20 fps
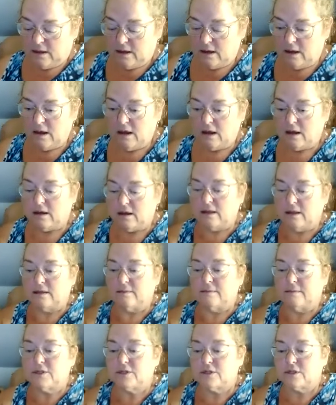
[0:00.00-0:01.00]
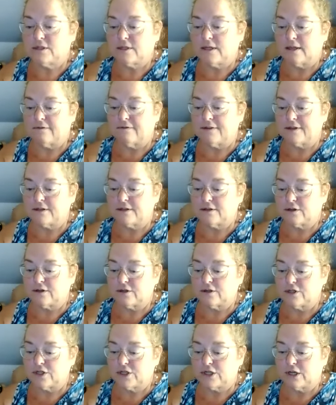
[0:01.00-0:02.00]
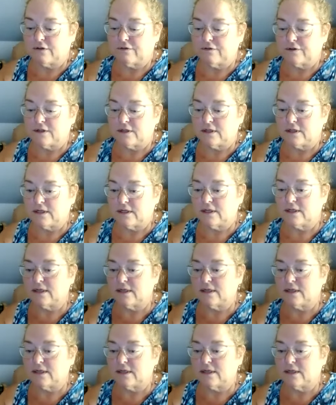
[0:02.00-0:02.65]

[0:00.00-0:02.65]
Oh, let me just give this a good shuffle.